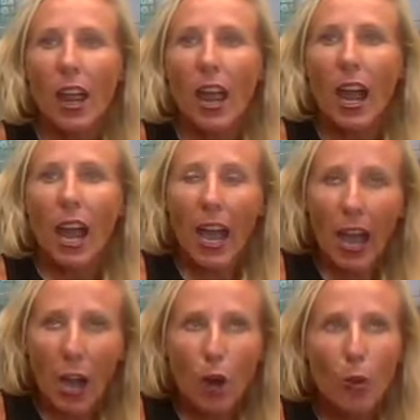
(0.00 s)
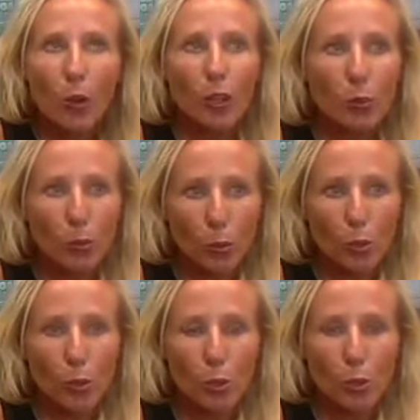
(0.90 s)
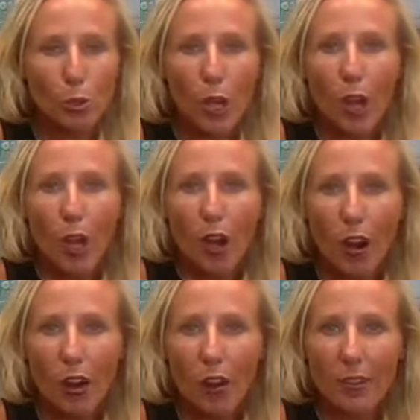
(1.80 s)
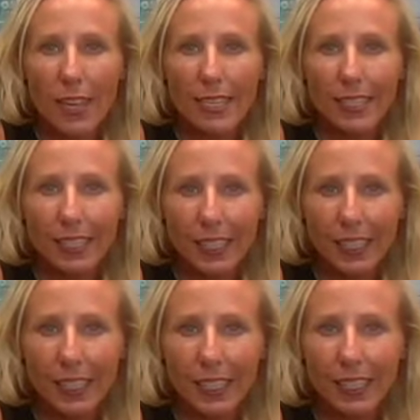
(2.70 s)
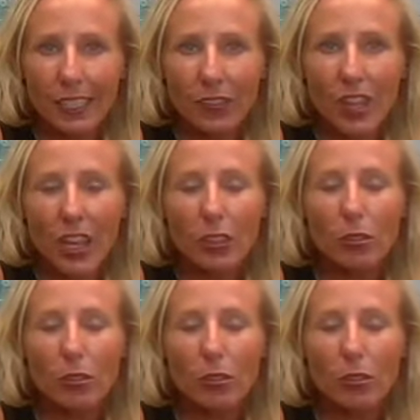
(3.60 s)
how in the world are they getting that